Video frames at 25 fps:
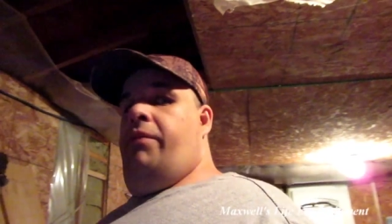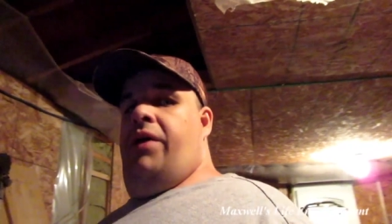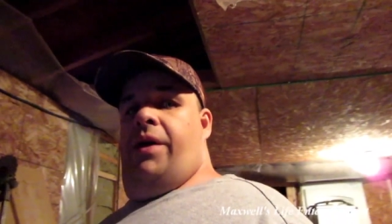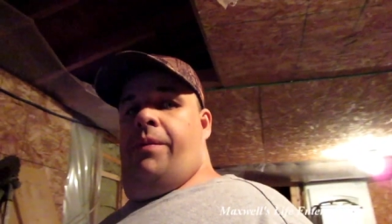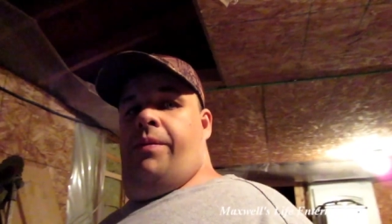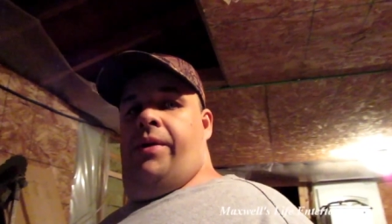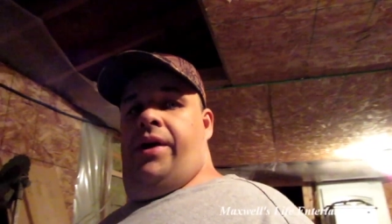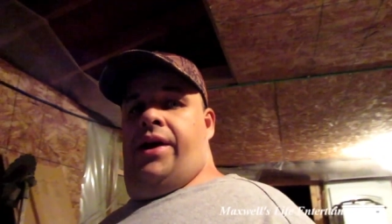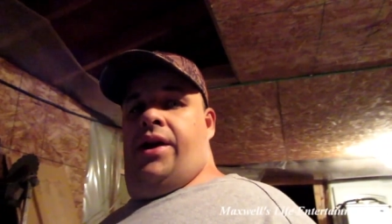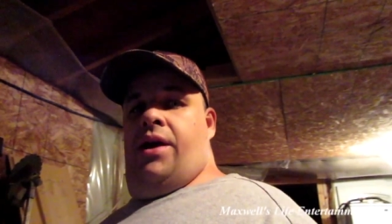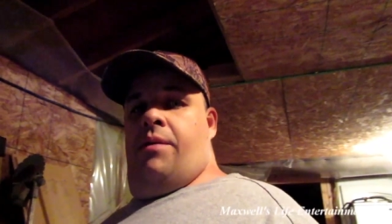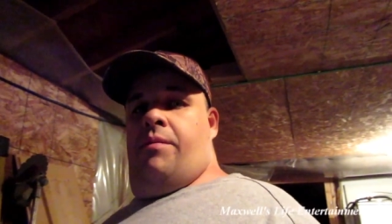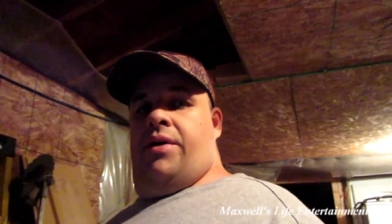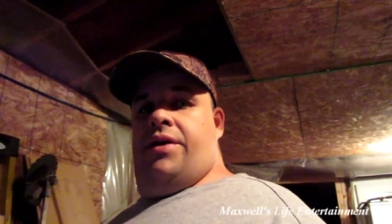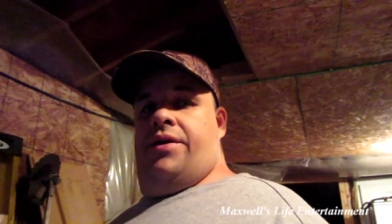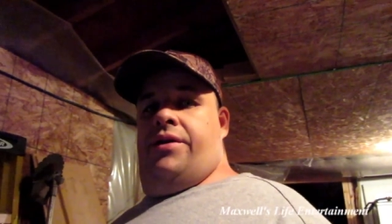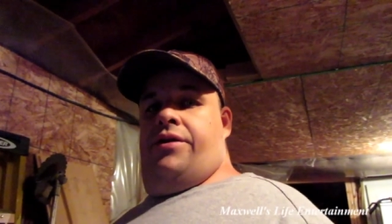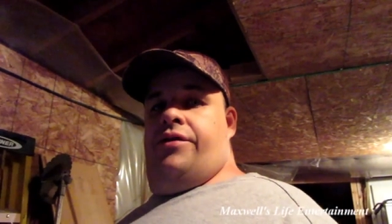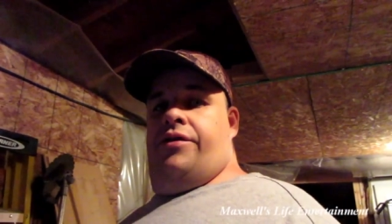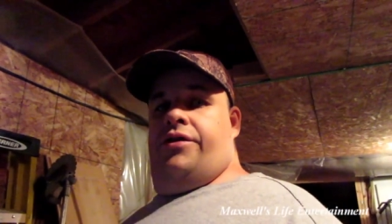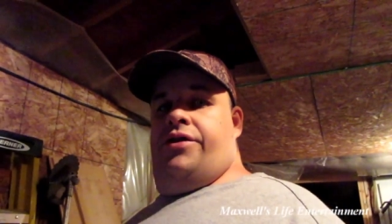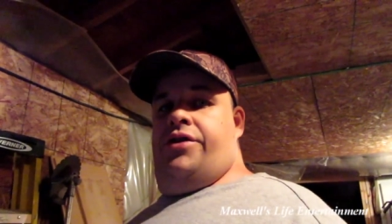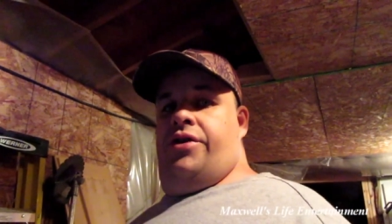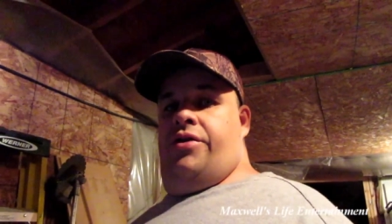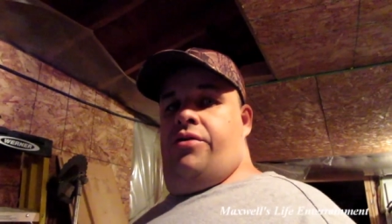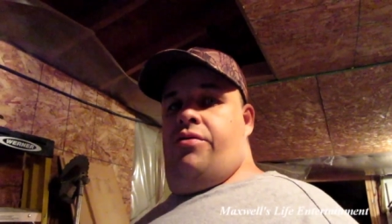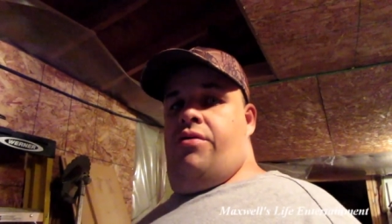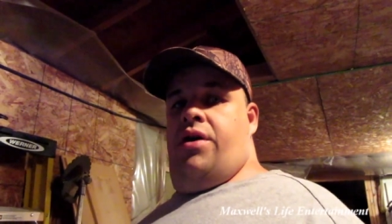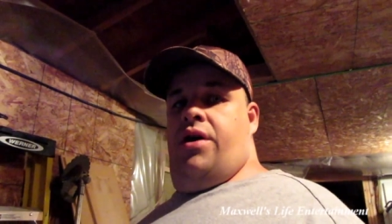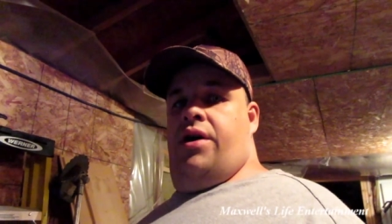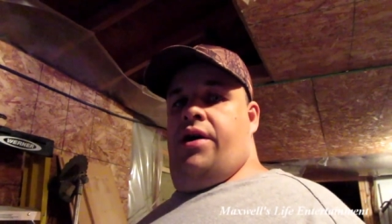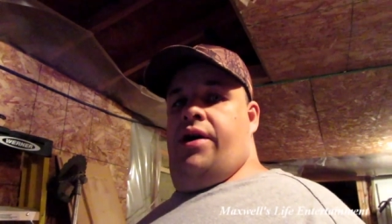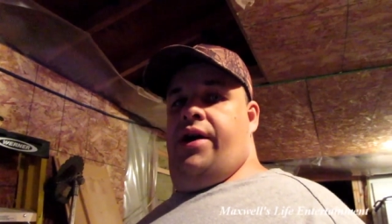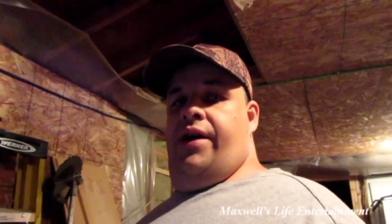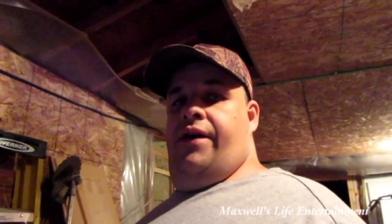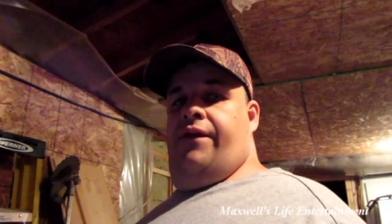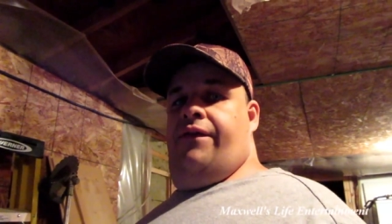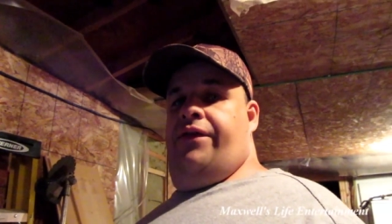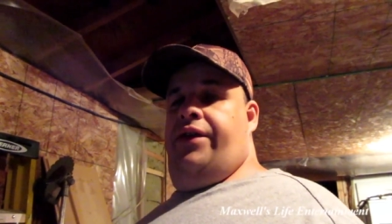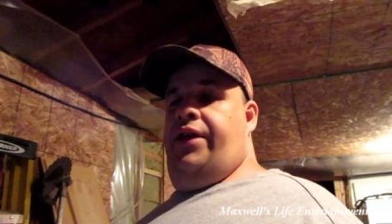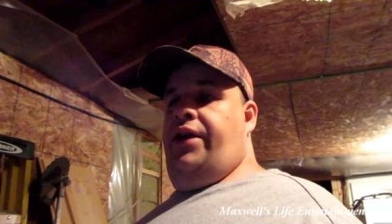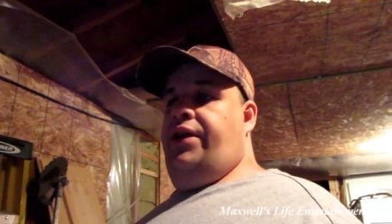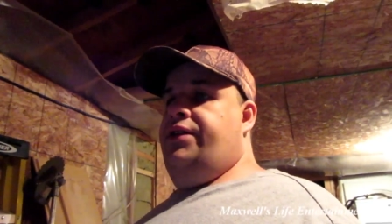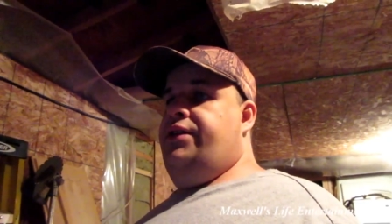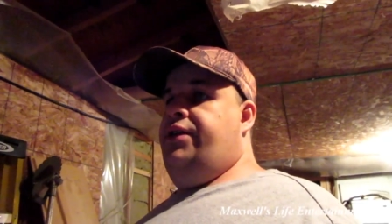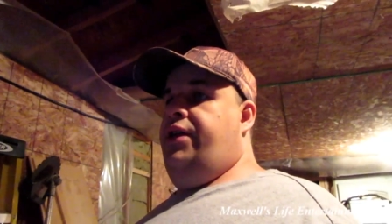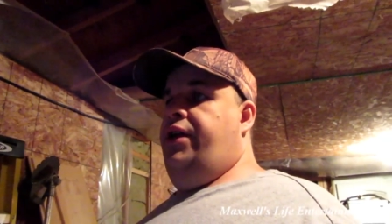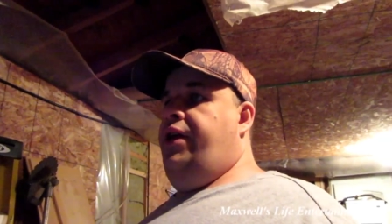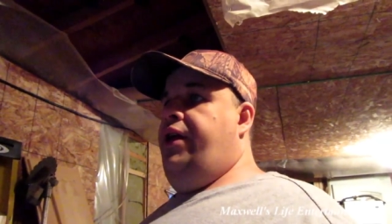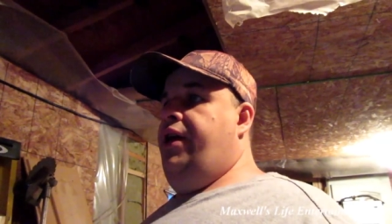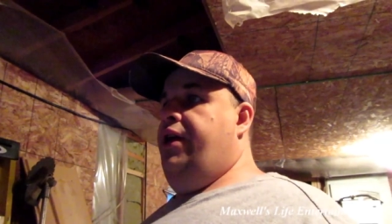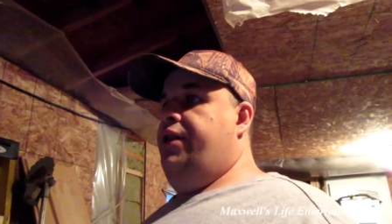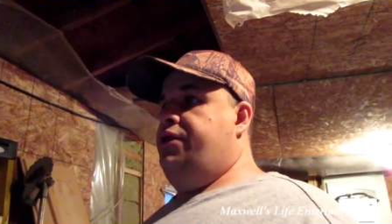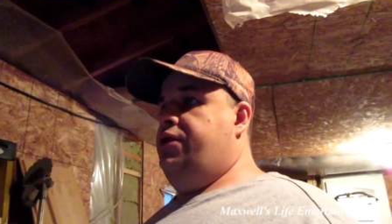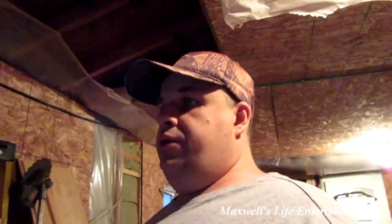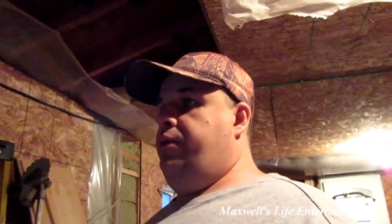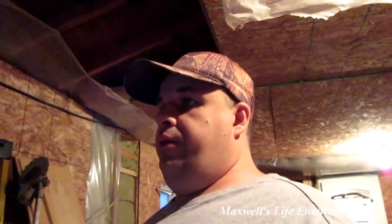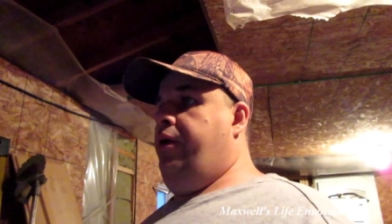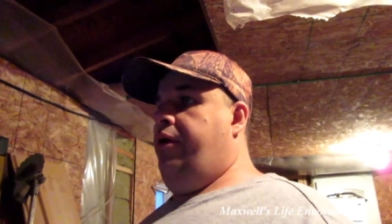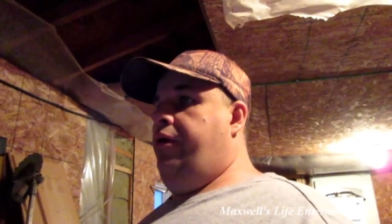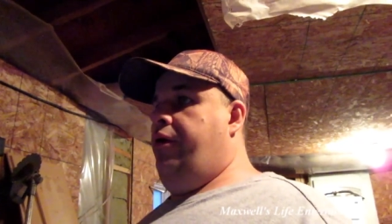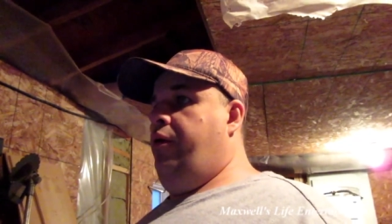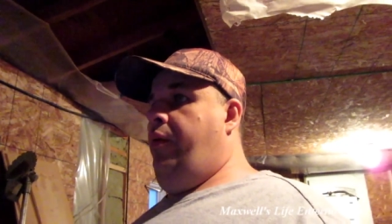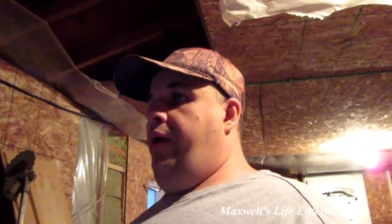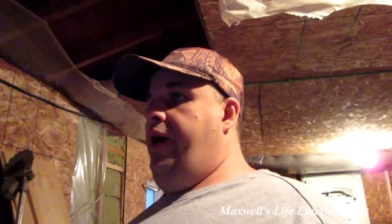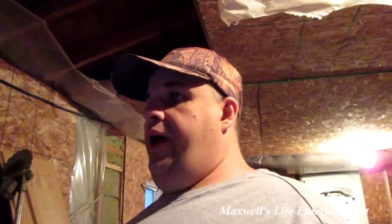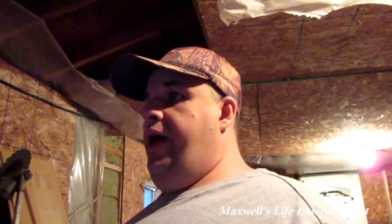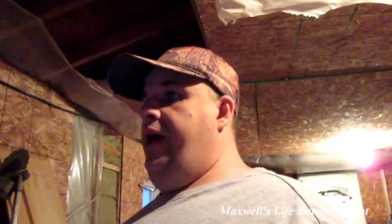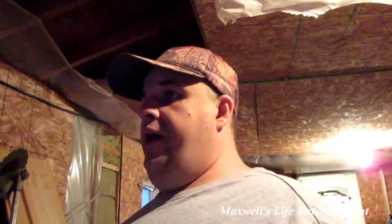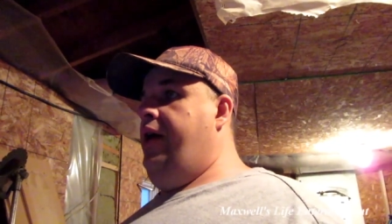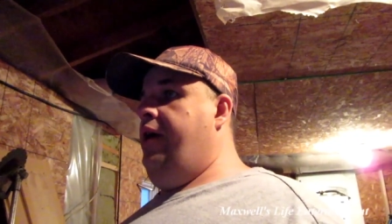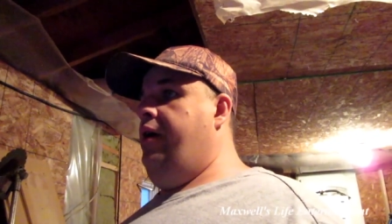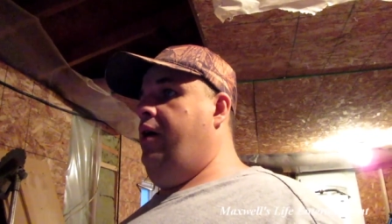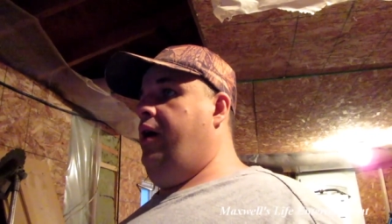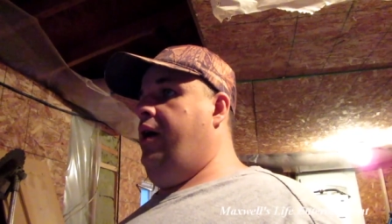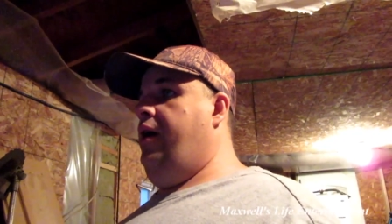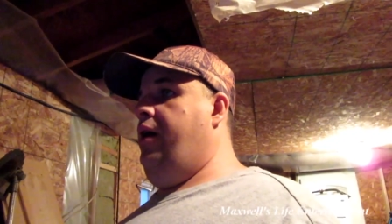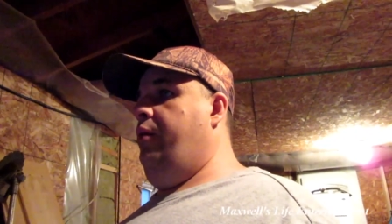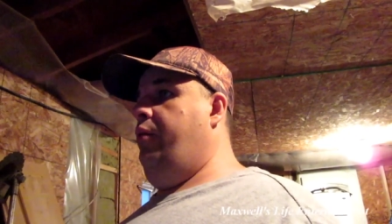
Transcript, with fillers: know, maybe in a month or two, if things can get squared away,